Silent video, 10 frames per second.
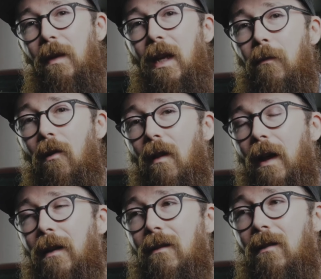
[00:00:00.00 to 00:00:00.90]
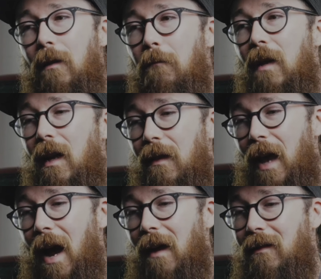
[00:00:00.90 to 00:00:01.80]
people. And to me,
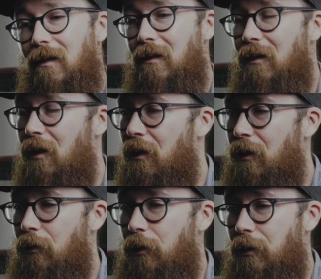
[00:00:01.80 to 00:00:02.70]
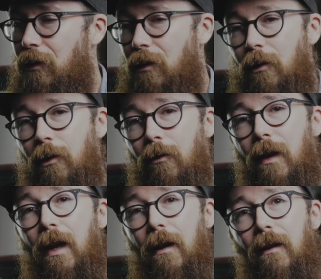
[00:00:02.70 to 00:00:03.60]
that's just such a
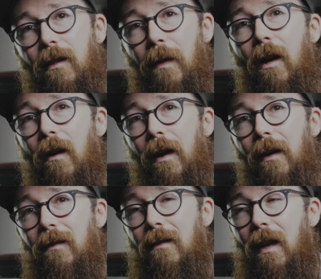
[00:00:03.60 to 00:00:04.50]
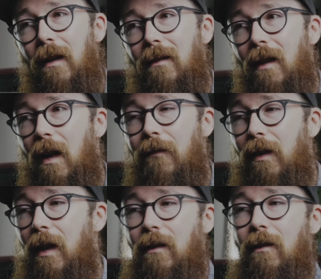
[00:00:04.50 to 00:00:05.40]
unique experience that it's not
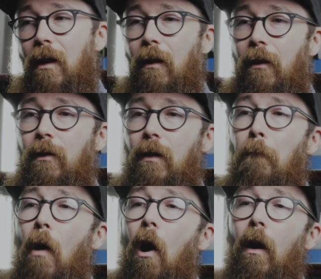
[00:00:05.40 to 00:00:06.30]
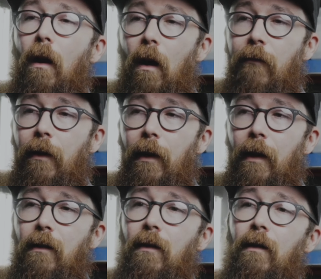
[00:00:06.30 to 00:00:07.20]
even necessarily just a part of it.
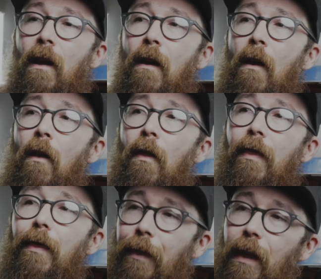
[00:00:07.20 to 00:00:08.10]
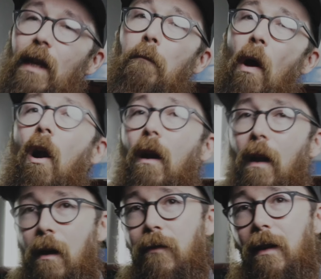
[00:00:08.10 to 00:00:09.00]
It's the part
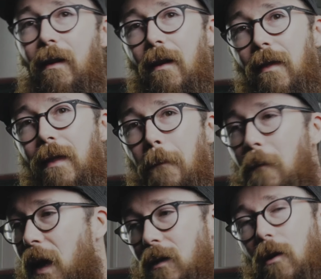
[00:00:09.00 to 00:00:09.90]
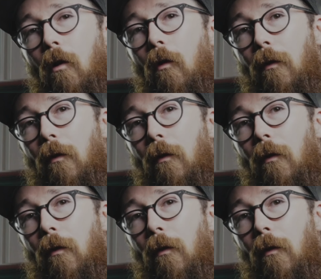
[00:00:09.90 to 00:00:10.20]
of it that makes it a whole